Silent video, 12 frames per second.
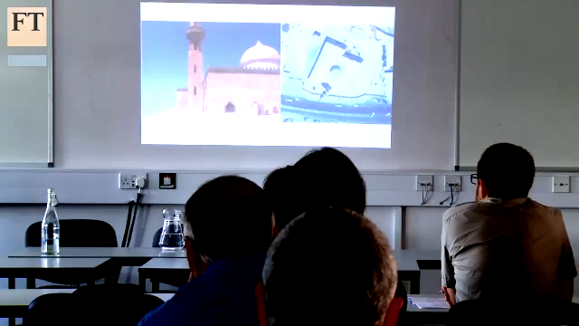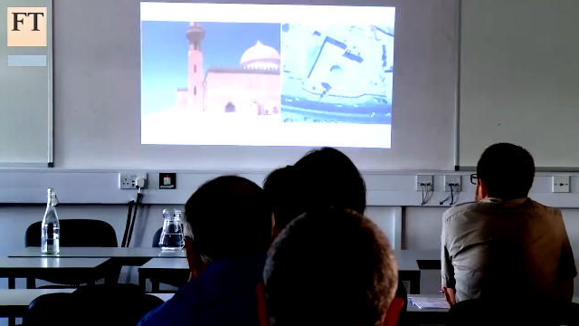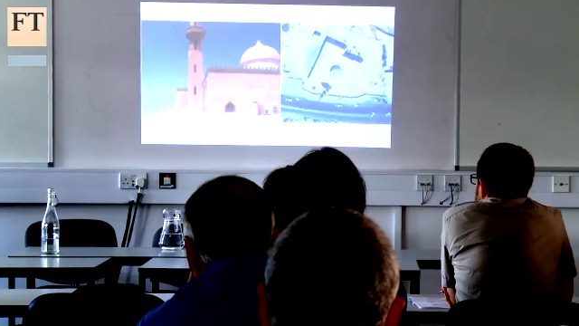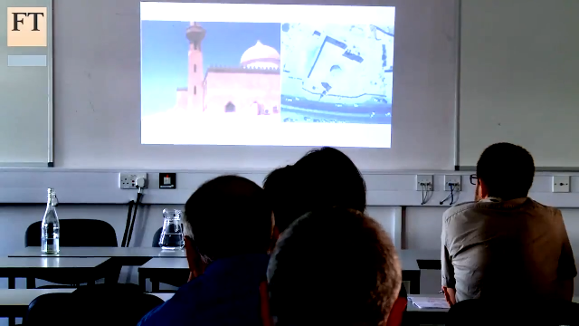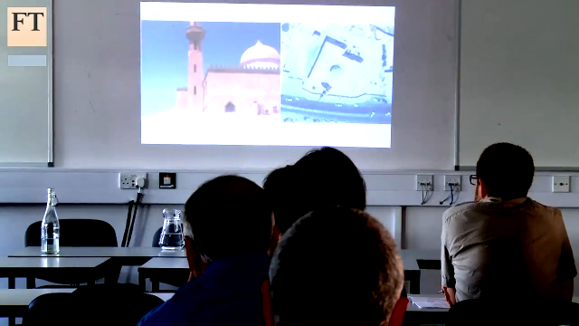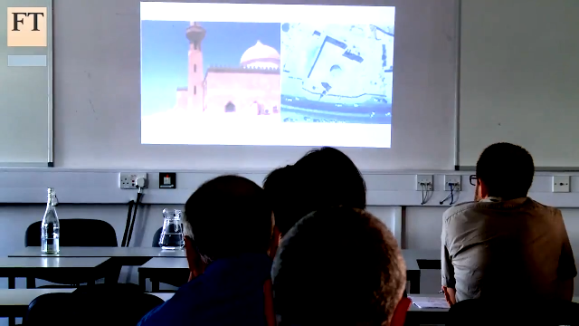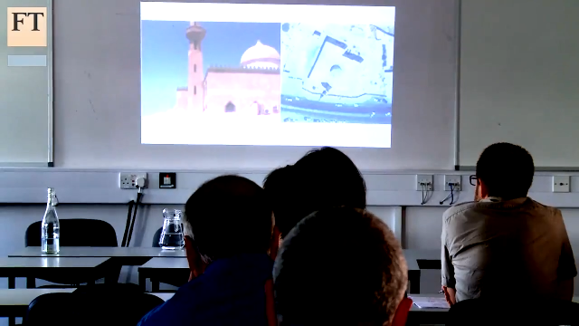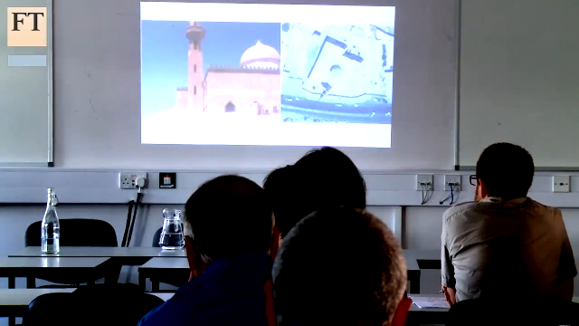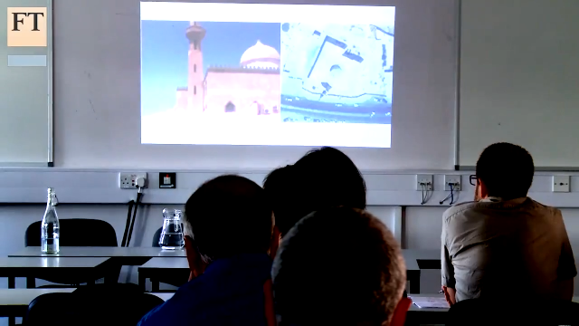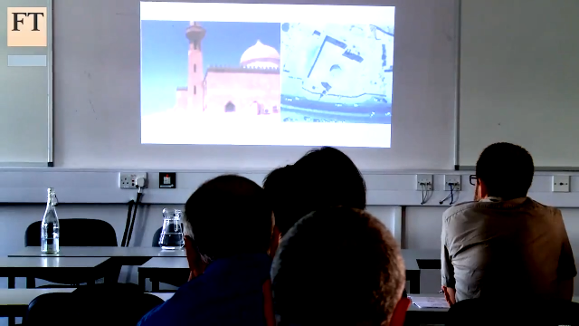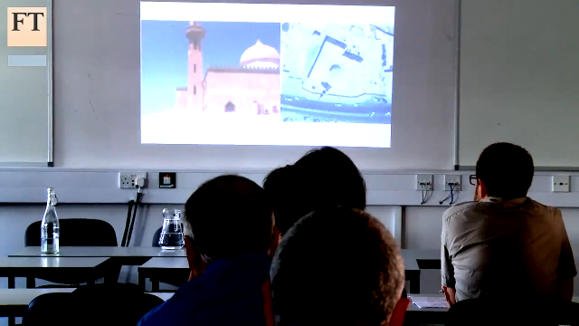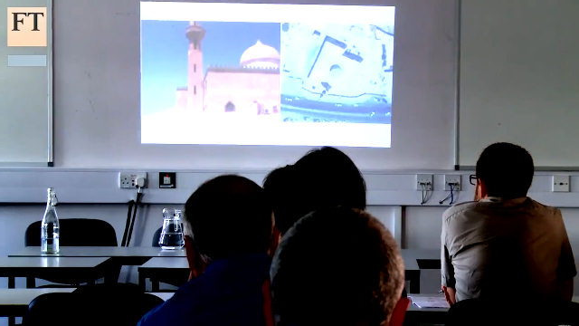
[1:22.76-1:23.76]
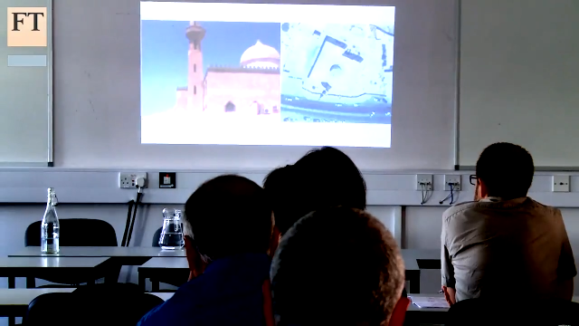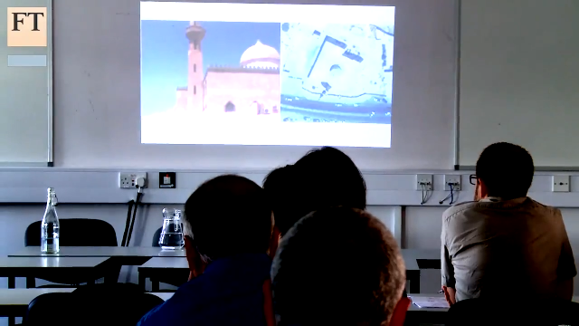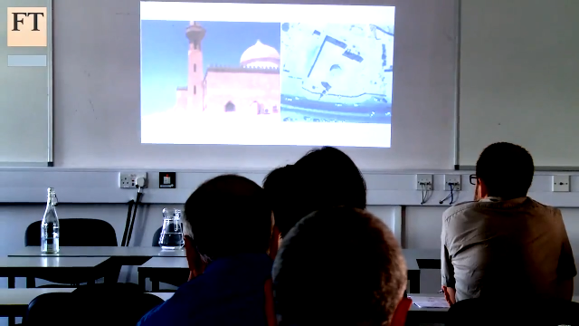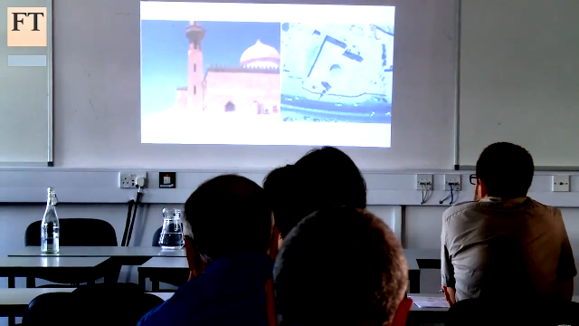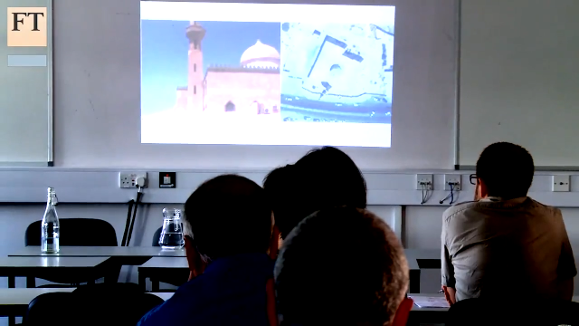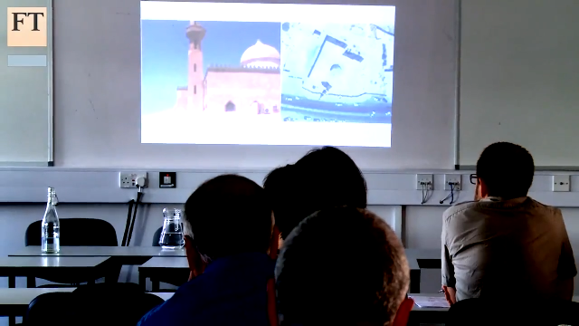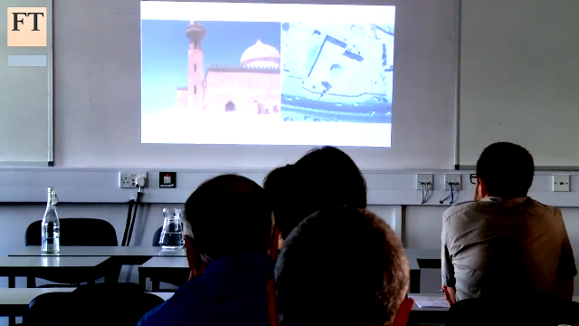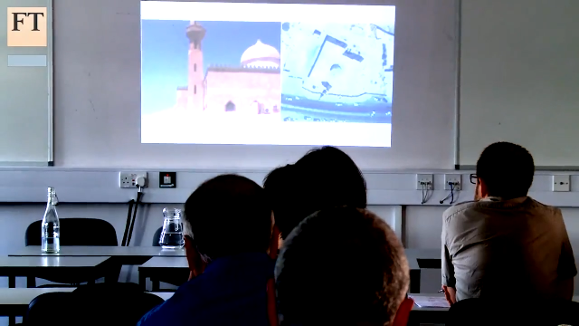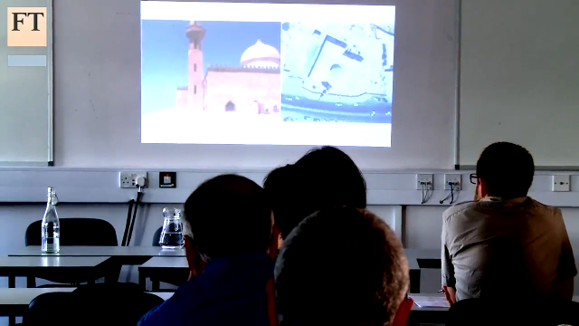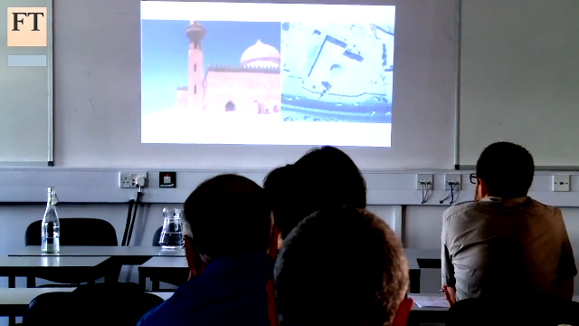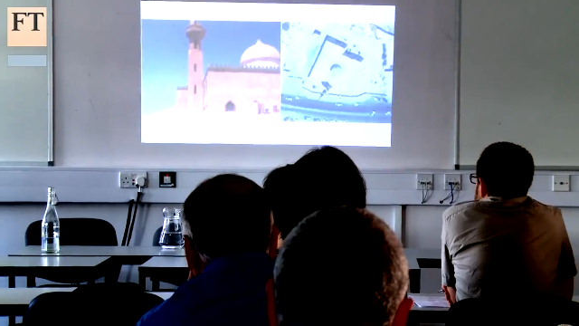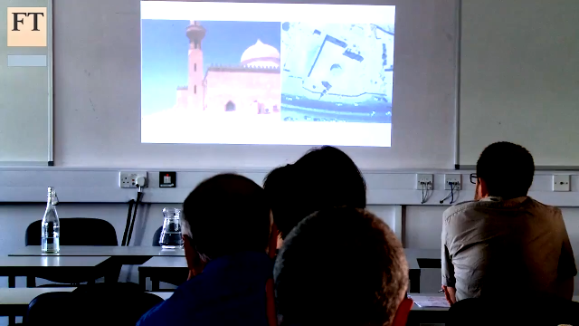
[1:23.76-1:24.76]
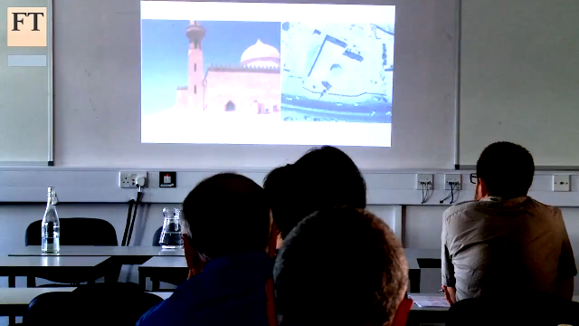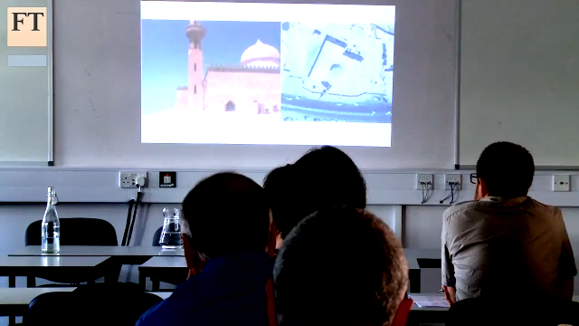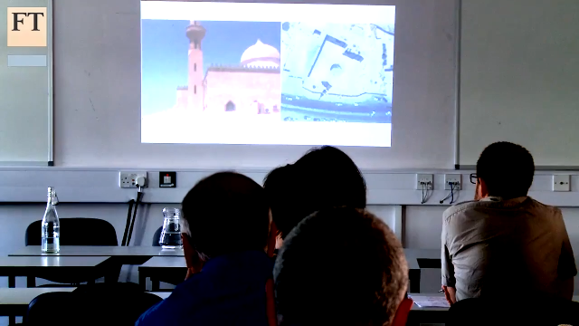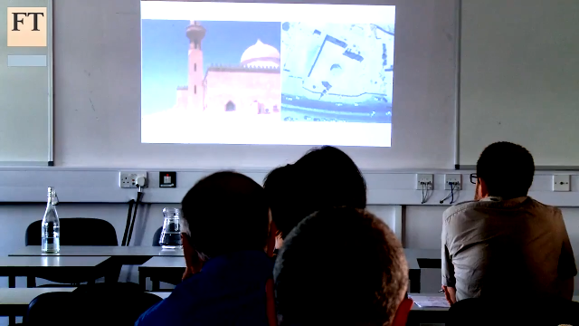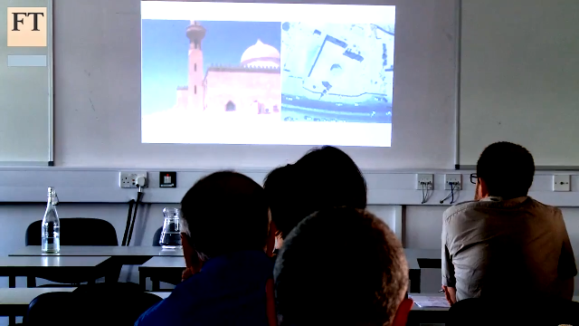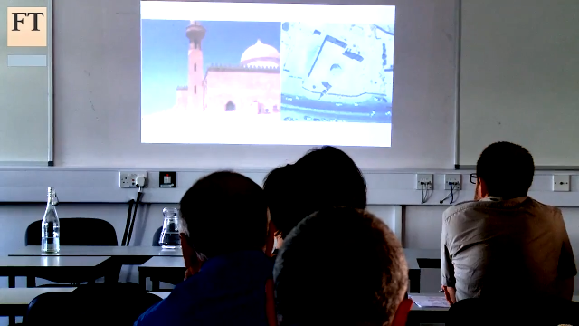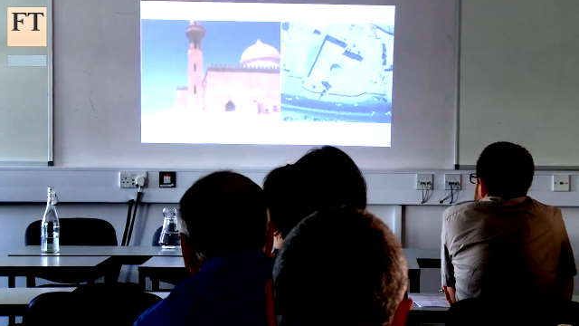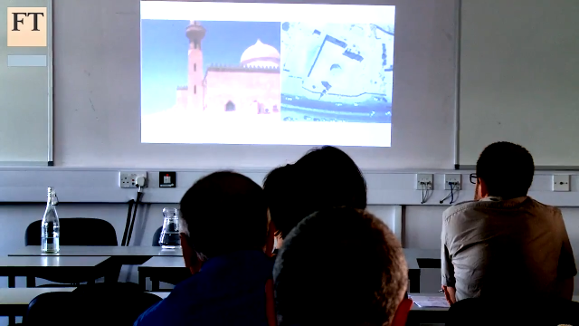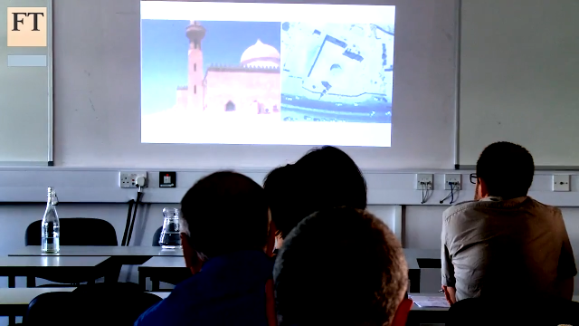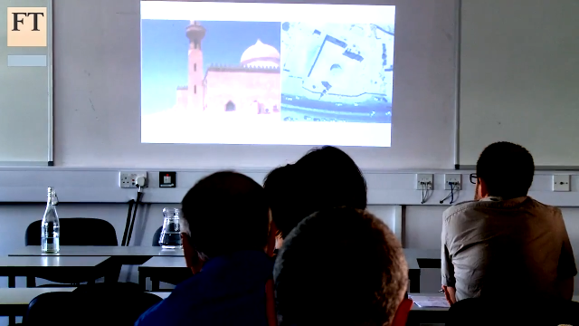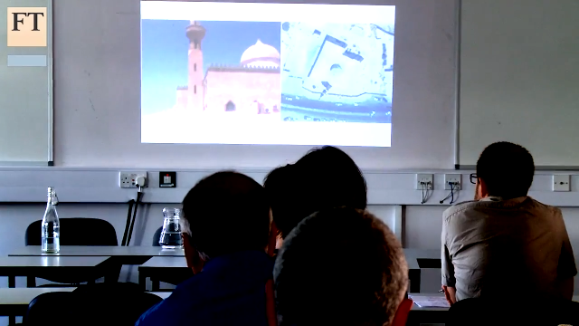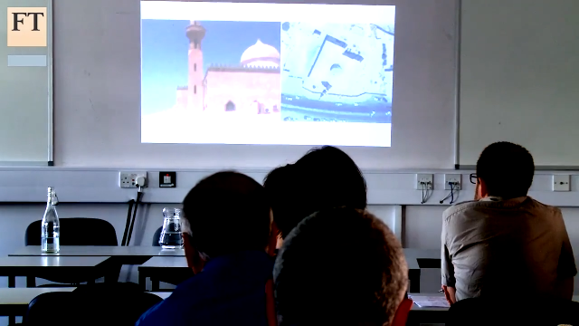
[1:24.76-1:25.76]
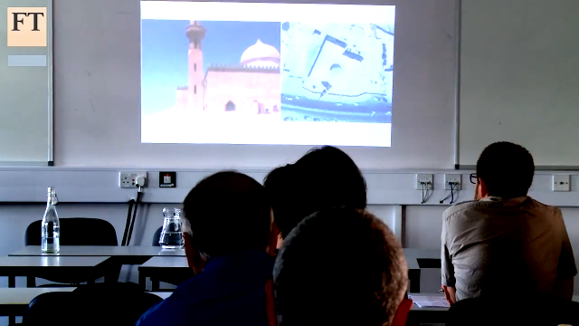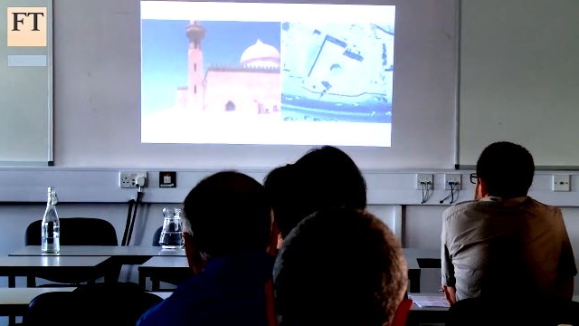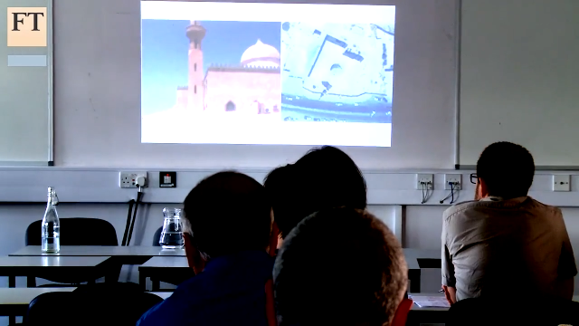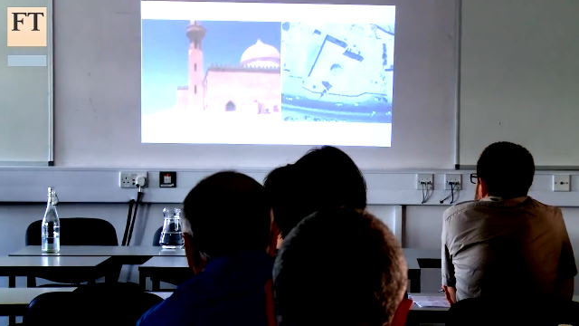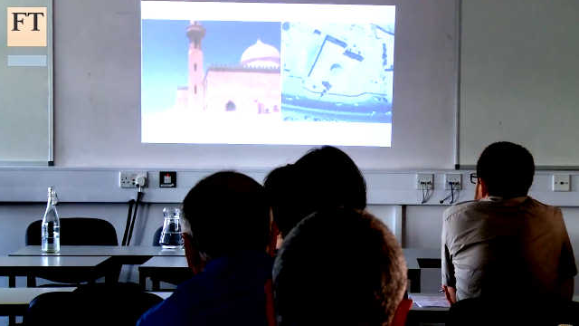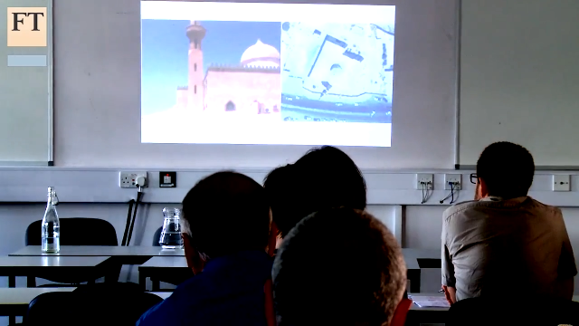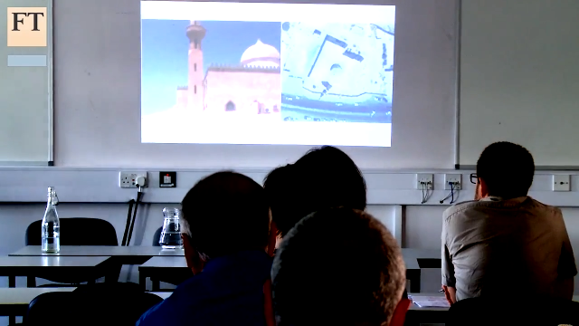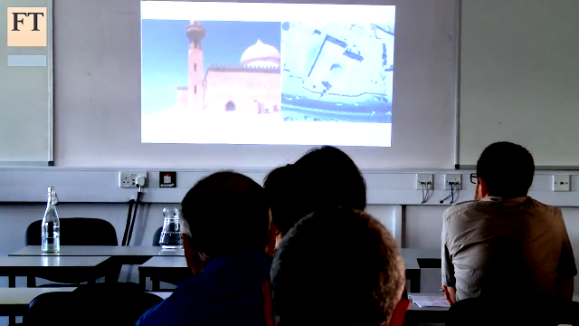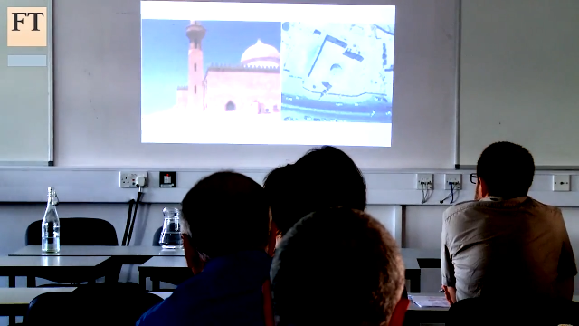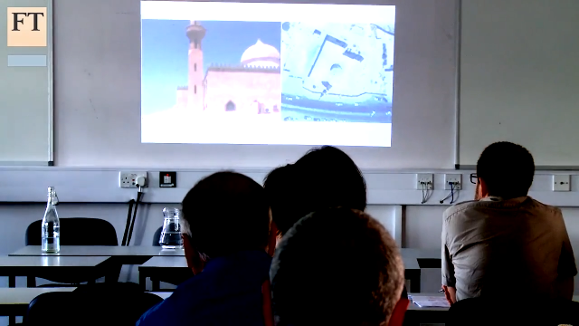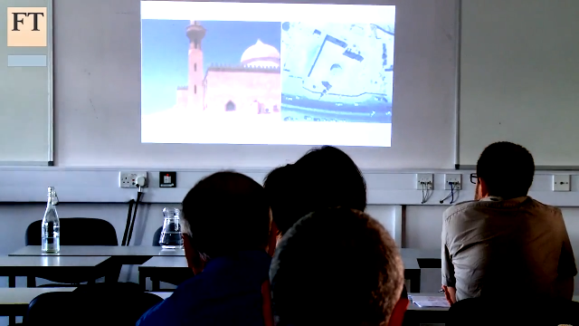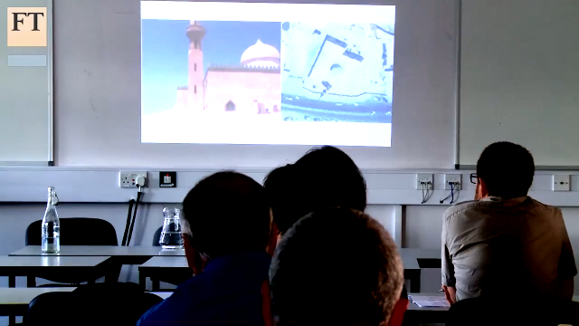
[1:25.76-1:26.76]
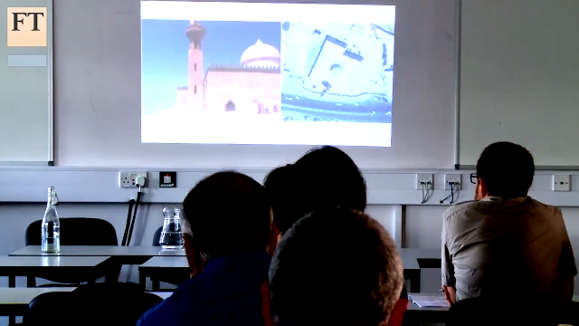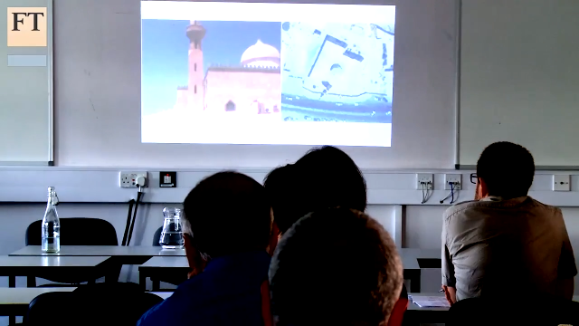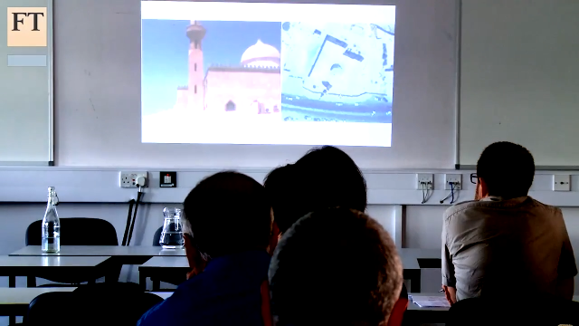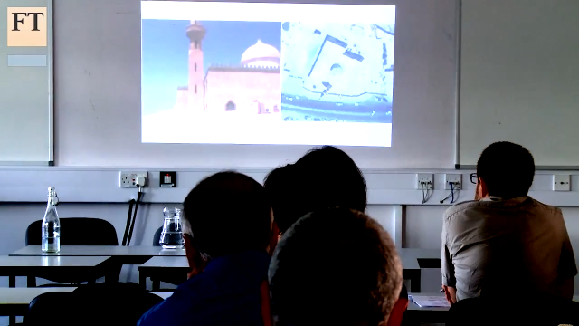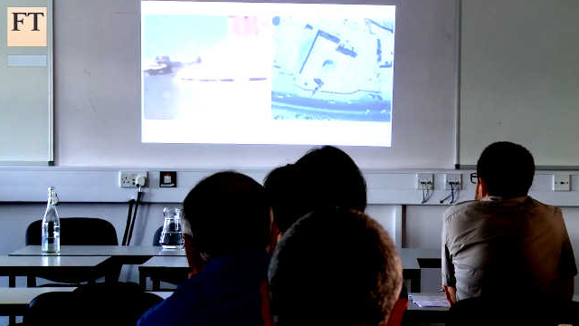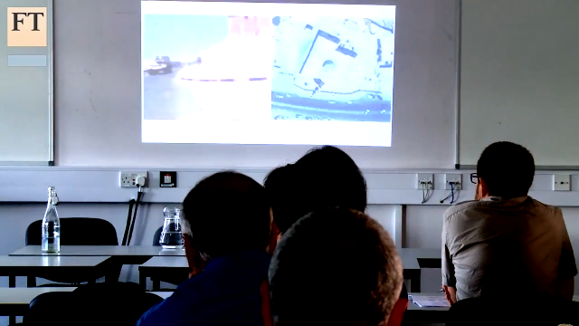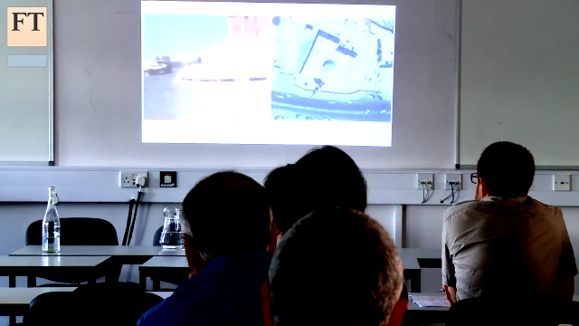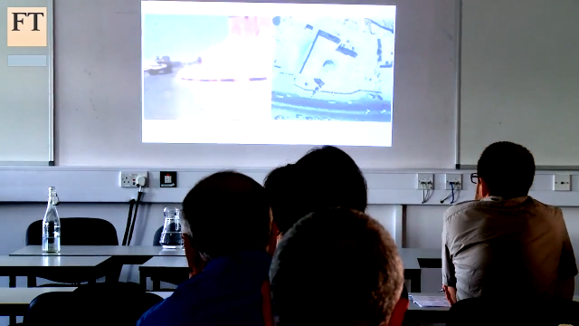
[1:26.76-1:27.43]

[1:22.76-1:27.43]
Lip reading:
No face is visible, so there are no lips to read.